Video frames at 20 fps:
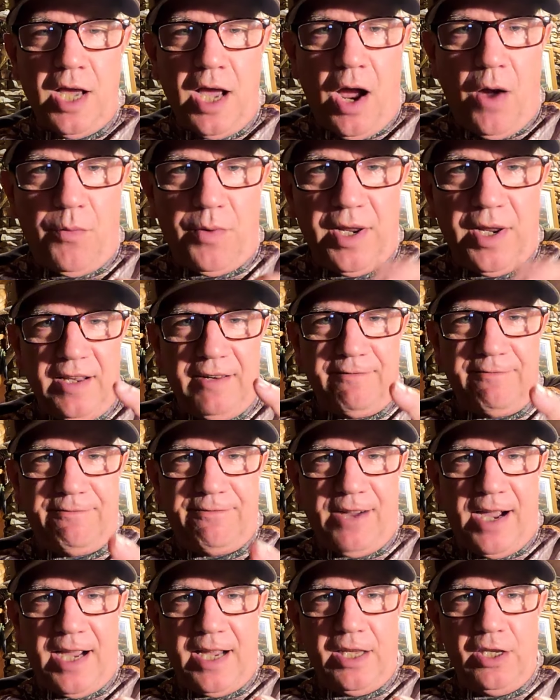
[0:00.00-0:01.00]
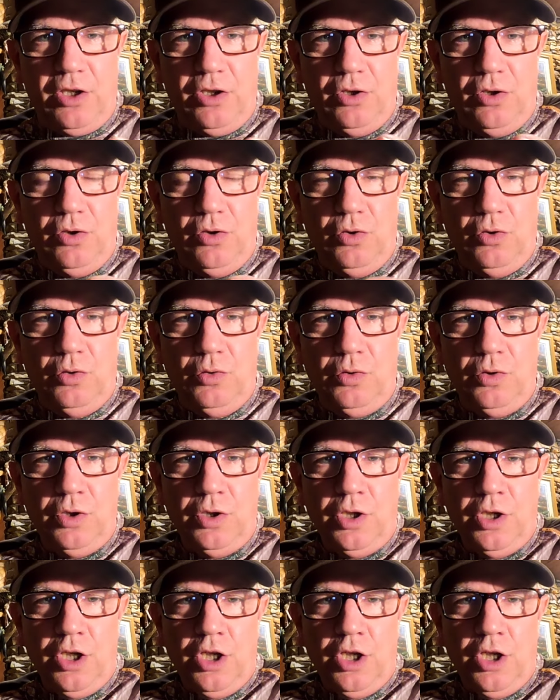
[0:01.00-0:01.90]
I to invite you